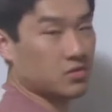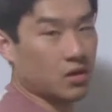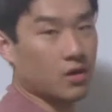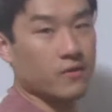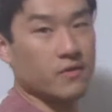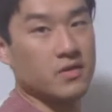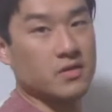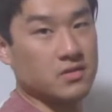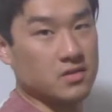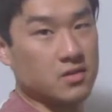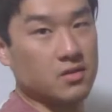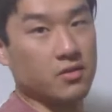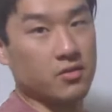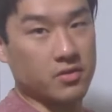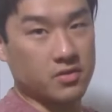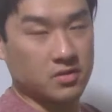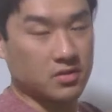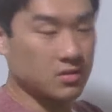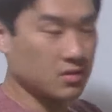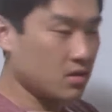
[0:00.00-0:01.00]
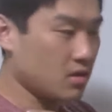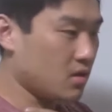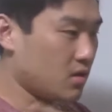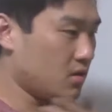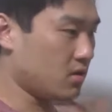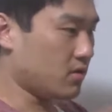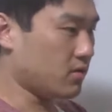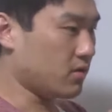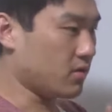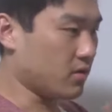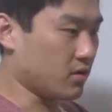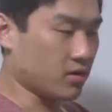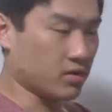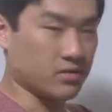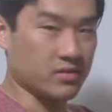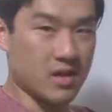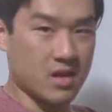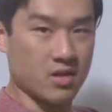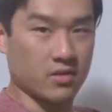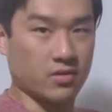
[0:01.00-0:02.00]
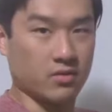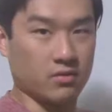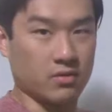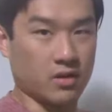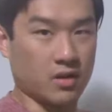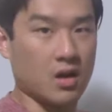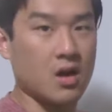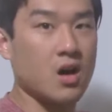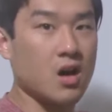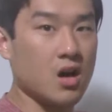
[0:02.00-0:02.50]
obviously is the say the tone like